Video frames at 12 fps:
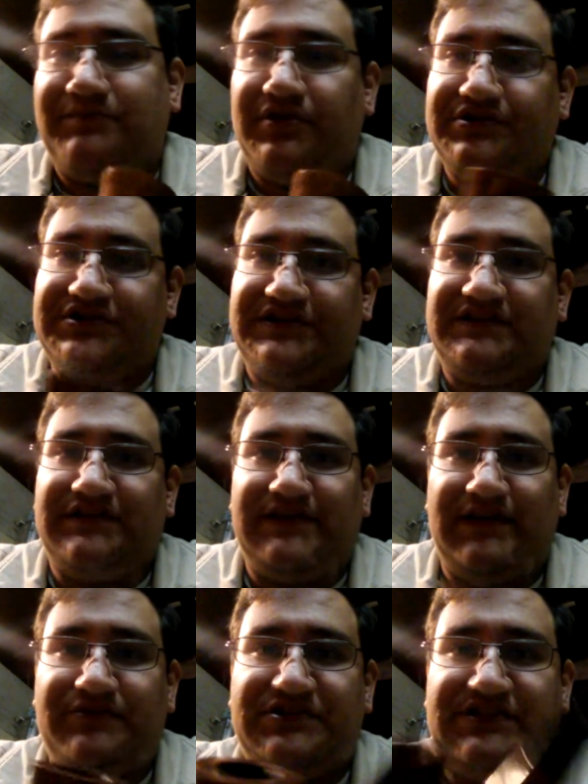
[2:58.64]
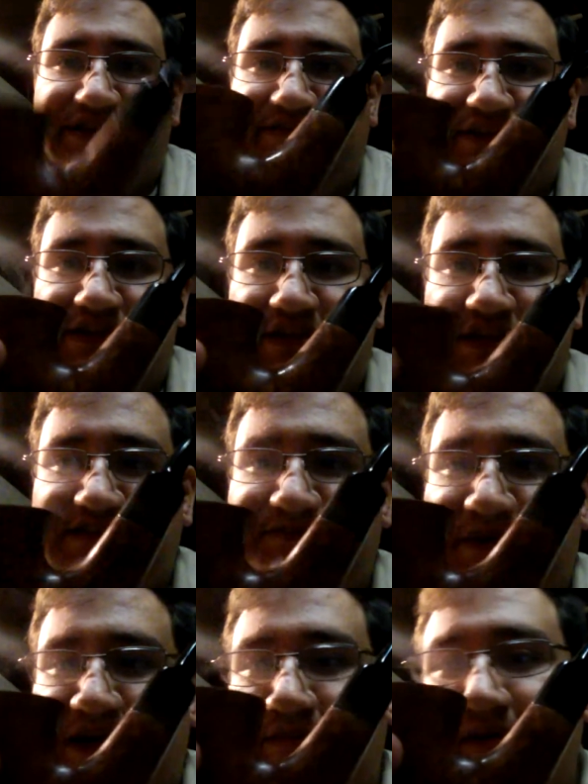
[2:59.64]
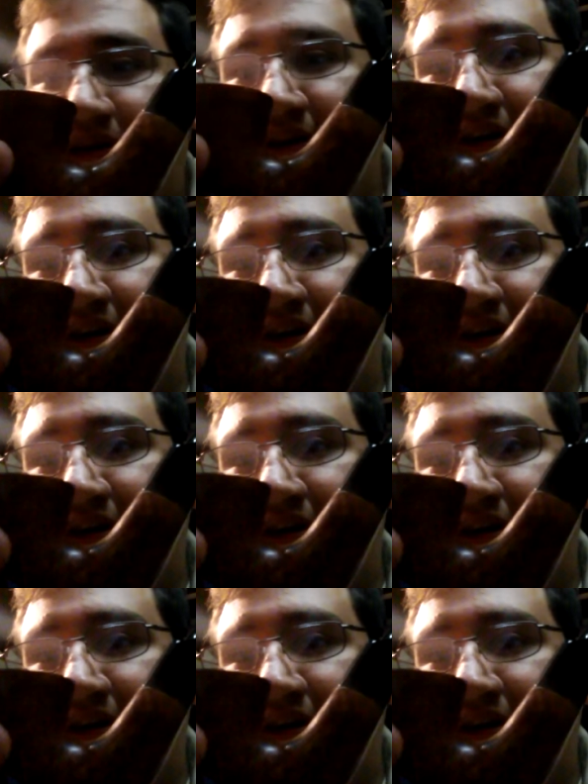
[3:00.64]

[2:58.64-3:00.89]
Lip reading: purchased and received this pipe.